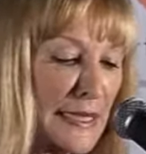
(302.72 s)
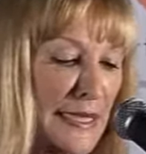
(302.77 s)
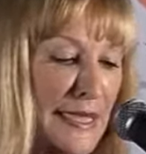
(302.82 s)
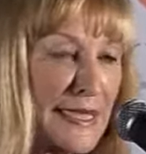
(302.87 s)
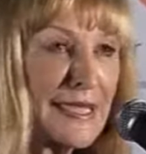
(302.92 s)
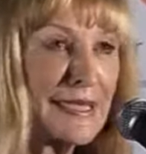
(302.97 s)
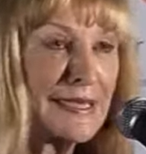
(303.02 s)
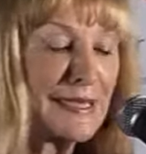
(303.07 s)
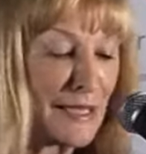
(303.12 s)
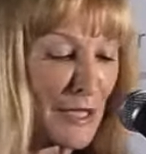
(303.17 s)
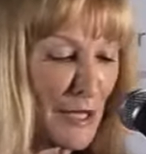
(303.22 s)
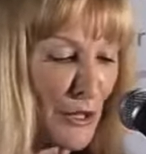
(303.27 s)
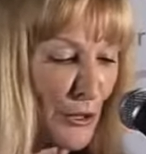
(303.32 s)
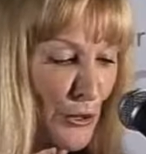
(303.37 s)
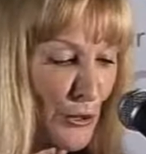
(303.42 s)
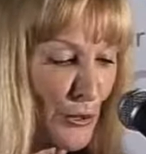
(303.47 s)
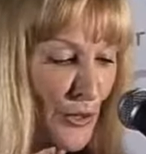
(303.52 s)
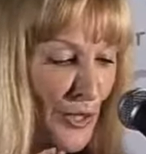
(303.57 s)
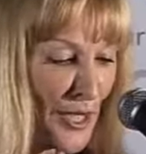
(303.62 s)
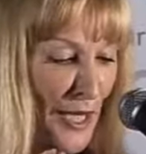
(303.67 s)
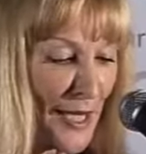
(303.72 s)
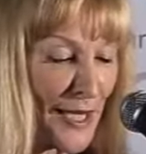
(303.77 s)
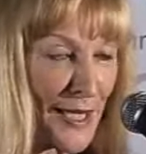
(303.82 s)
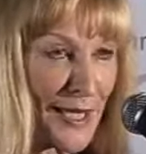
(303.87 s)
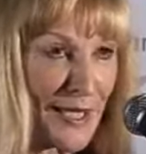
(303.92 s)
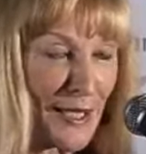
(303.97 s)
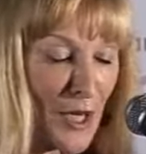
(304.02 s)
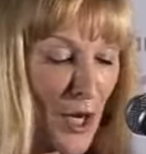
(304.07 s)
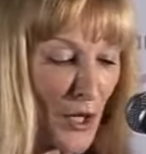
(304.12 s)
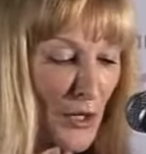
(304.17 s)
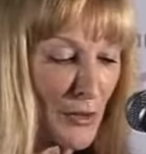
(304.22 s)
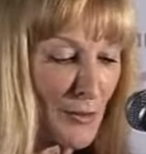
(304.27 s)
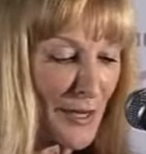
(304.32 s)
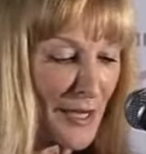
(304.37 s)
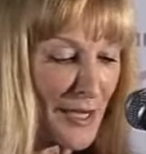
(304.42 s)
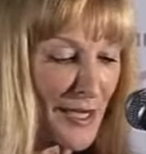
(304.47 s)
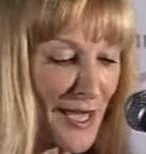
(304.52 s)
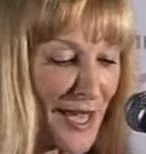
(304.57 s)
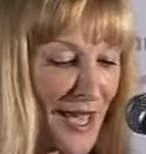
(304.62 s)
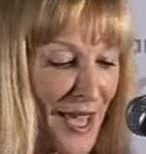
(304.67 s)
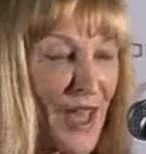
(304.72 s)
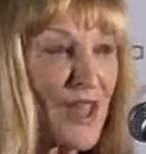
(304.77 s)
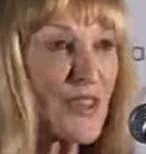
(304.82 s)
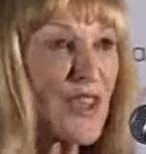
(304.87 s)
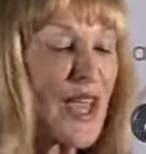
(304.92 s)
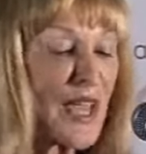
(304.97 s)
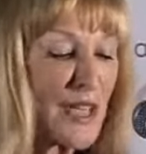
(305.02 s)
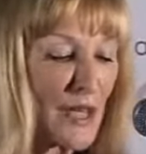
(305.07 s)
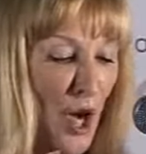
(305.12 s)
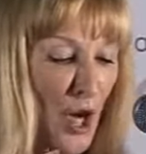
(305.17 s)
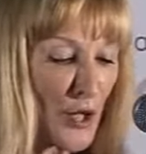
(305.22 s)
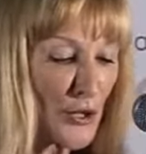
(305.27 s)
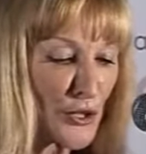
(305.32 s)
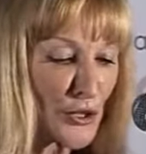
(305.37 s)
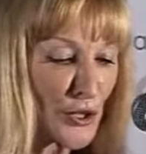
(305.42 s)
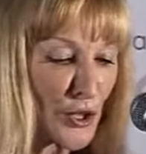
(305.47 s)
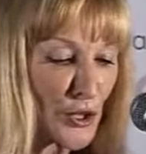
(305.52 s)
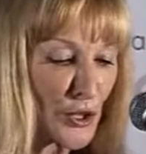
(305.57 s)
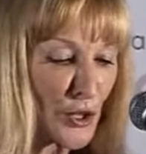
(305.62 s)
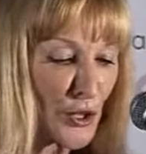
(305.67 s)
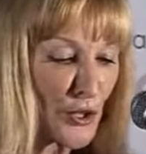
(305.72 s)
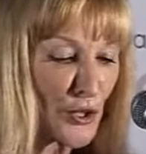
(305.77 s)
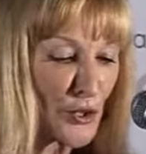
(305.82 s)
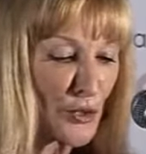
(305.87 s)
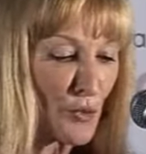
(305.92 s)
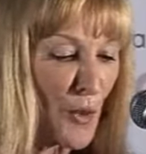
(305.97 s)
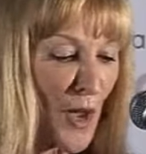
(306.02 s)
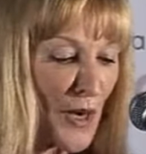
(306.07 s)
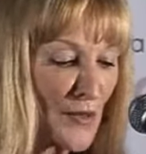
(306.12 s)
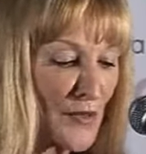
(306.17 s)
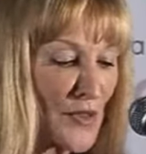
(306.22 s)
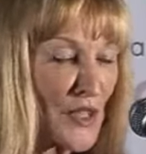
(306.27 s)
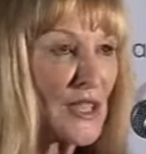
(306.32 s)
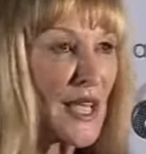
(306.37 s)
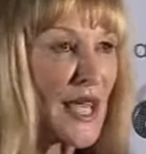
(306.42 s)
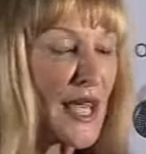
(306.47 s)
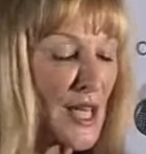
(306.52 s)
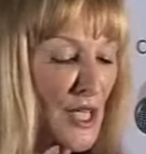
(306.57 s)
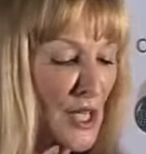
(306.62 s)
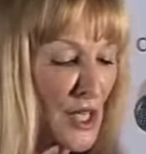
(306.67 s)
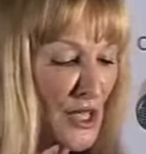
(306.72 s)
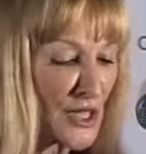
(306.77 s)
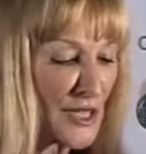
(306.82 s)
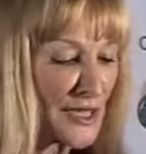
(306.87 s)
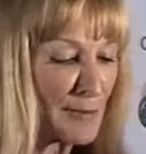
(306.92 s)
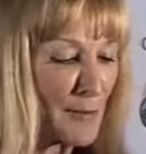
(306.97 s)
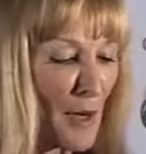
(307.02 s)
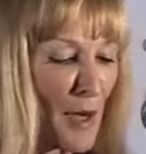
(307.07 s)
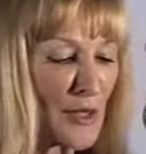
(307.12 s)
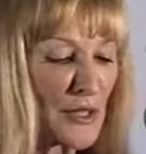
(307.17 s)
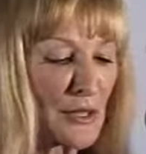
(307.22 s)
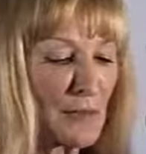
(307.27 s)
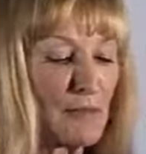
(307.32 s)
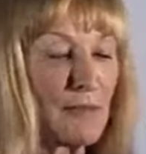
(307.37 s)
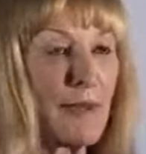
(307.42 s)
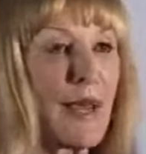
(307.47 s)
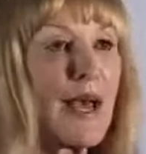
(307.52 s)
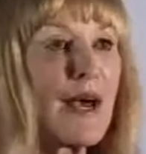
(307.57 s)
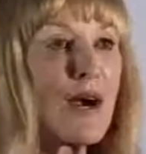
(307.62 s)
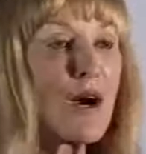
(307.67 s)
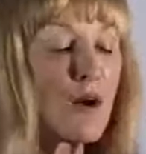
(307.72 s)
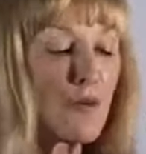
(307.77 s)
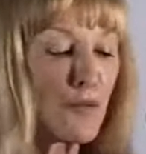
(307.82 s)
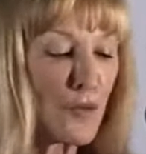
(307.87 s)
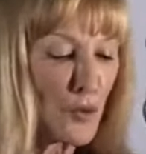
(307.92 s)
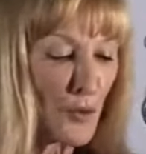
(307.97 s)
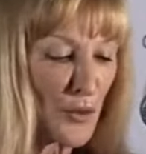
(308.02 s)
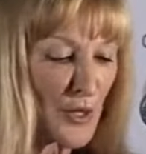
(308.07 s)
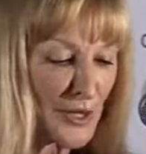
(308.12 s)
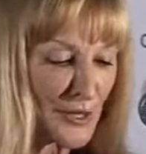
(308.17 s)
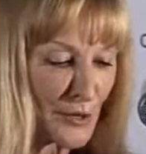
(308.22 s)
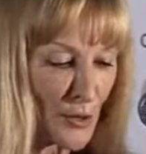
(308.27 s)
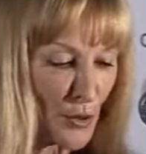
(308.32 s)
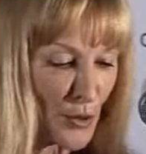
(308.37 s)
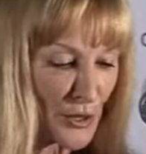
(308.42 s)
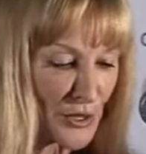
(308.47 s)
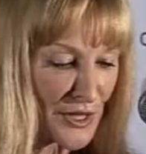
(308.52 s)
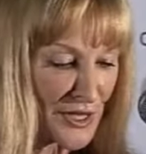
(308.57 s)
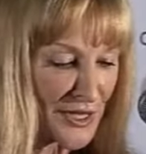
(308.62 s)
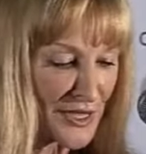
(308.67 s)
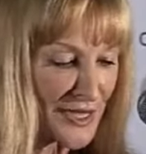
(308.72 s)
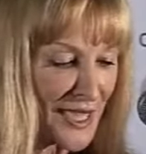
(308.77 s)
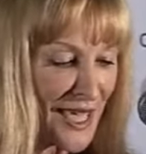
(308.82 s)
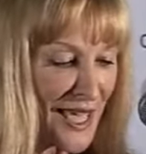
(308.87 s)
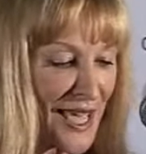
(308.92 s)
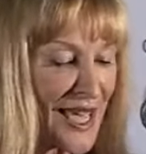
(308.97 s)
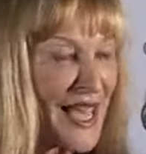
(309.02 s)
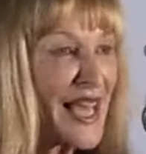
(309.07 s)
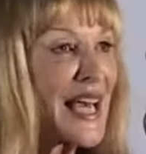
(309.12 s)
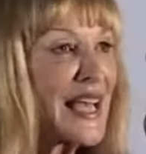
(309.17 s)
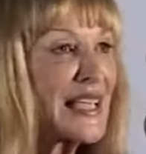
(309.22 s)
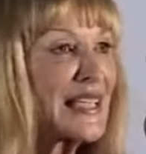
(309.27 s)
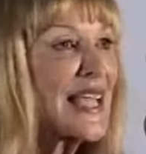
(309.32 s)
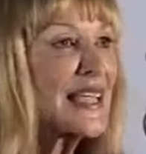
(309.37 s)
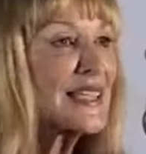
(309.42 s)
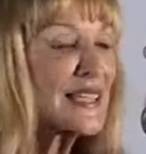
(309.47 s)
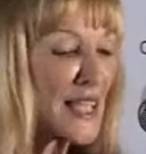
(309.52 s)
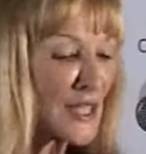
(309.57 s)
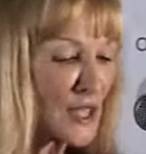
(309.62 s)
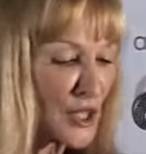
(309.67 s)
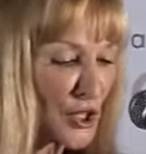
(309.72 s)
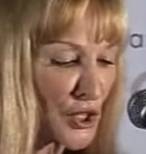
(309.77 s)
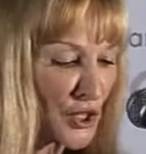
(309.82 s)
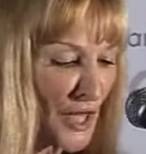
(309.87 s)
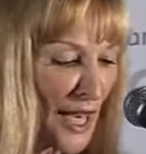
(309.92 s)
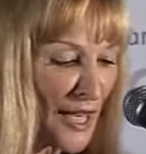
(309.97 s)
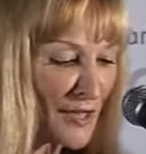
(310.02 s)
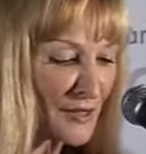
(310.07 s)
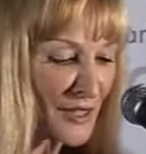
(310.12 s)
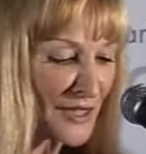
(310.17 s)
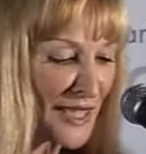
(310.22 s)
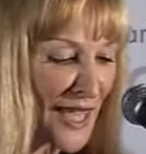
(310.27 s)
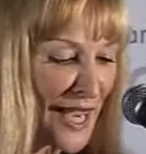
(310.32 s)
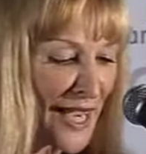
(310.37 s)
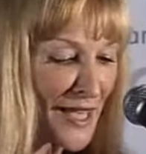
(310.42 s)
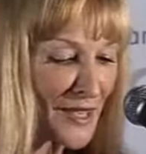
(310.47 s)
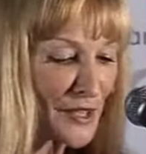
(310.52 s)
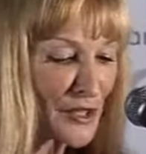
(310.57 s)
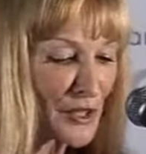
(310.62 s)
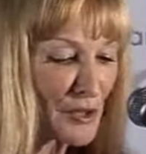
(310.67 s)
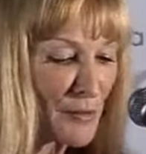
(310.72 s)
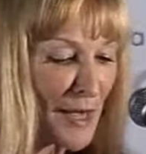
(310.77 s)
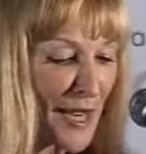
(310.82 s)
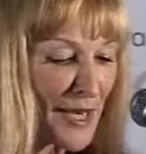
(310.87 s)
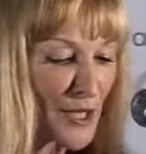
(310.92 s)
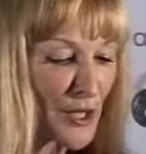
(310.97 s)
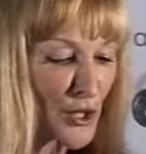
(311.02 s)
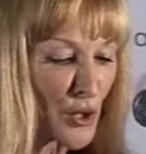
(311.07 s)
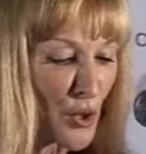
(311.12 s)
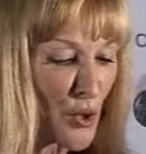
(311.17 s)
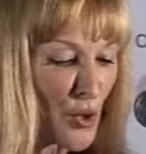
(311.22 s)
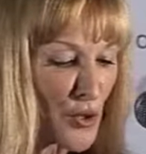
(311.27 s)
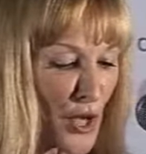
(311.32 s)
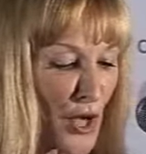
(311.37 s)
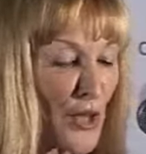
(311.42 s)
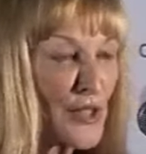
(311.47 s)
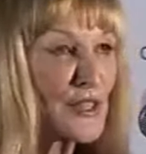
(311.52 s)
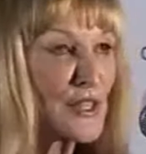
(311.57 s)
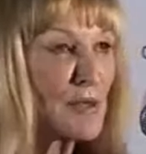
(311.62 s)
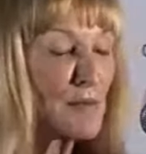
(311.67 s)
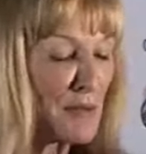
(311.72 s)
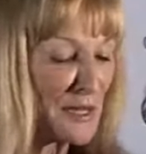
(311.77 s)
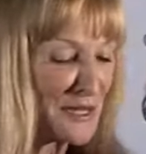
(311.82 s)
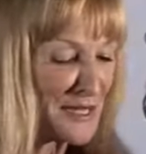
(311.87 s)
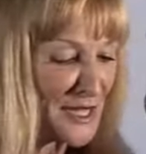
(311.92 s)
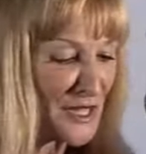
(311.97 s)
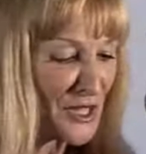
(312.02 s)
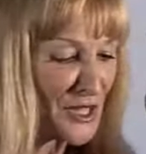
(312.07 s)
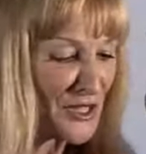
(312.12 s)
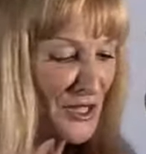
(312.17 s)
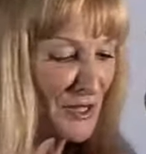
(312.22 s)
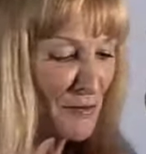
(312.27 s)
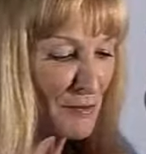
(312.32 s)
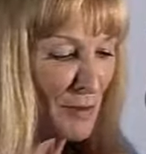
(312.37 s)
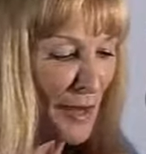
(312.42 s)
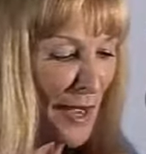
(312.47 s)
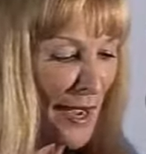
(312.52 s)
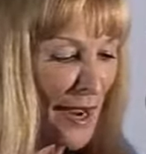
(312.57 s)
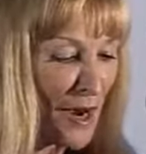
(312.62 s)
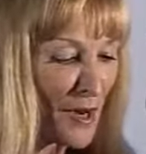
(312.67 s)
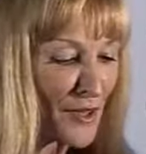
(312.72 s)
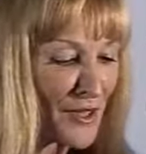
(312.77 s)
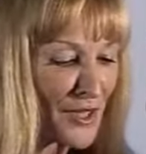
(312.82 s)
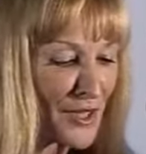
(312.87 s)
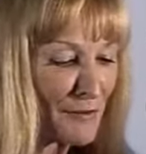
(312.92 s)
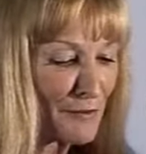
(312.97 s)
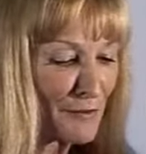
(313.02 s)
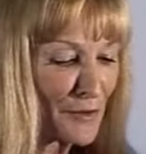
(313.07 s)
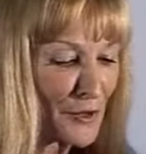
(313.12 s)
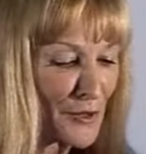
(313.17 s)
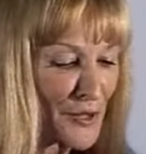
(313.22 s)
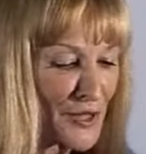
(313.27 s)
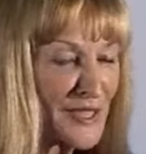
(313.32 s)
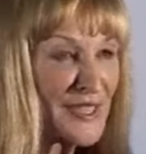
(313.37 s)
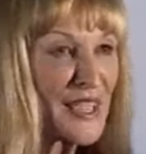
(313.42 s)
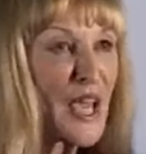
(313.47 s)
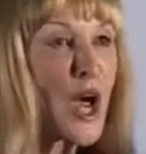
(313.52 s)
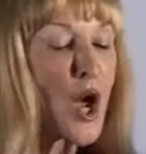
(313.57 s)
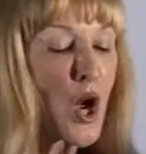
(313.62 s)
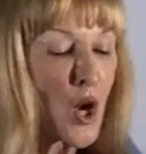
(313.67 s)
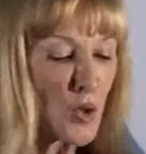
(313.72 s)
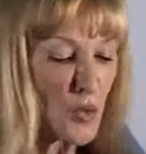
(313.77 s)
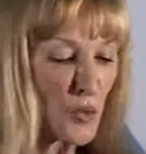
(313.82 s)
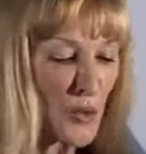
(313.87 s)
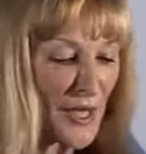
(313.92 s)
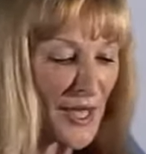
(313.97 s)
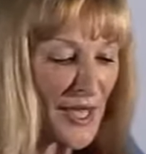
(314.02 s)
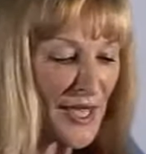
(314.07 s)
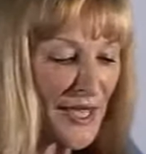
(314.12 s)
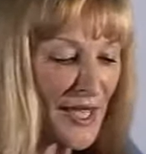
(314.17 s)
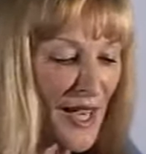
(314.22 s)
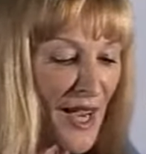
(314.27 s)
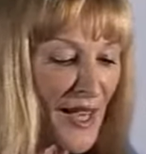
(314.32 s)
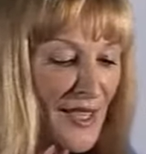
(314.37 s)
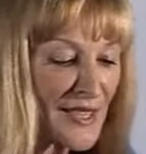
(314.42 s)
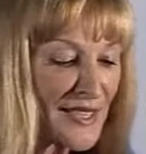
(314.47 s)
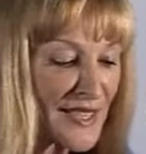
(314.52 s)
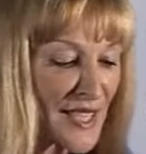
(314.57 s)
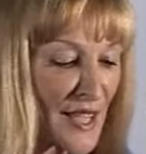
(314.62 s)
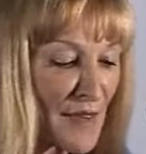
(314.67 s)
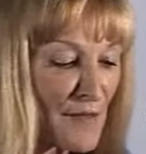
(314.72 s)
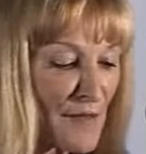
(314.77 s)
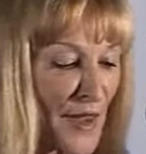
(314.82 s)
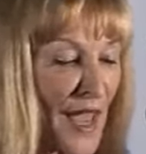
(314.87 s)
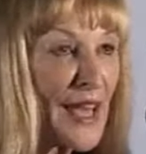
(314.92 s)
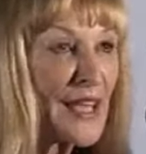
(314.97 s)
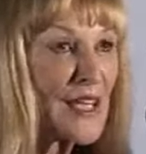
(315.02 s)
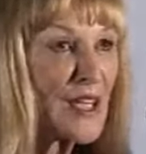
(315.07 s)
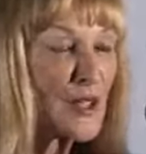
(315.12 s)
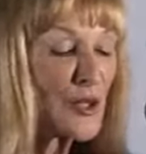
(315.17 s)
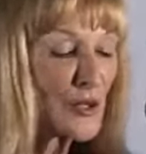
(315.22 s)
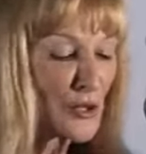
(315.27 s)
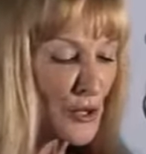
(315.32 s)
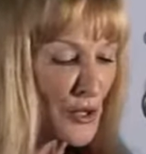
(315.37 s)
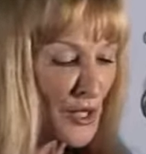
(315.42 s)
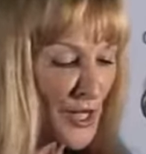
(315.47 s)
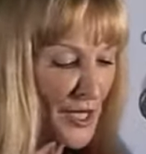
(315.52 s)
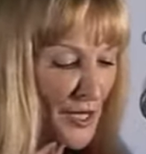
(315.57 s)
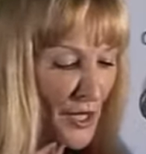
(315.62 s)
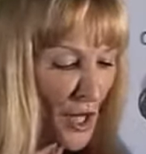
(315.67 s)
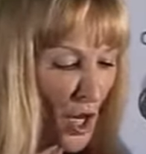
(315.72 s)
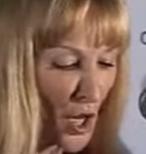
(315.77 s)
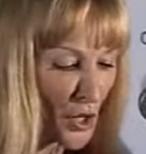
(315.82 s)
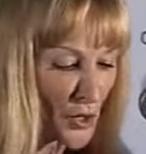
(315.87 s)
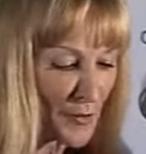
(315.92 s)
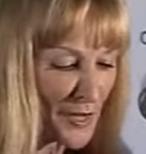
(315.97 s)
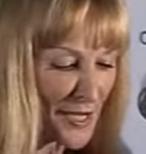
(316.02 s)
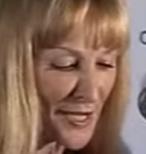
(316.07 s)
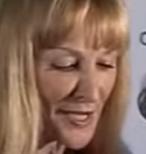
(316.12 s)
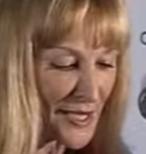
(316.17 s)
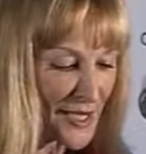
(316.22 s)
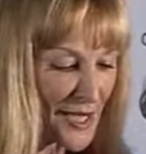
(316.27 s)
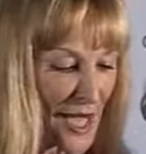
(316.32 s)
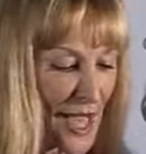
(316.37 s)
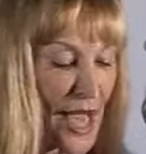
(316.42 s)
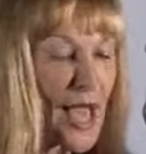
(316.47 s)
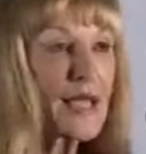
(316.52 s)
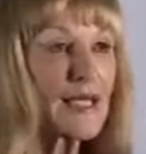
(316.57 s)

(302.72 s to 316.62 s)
lead the UK economy. They constitute one of the nation's most powerful resources. Let us shout louder to make sure those in positions of power and influence realise their value to the economy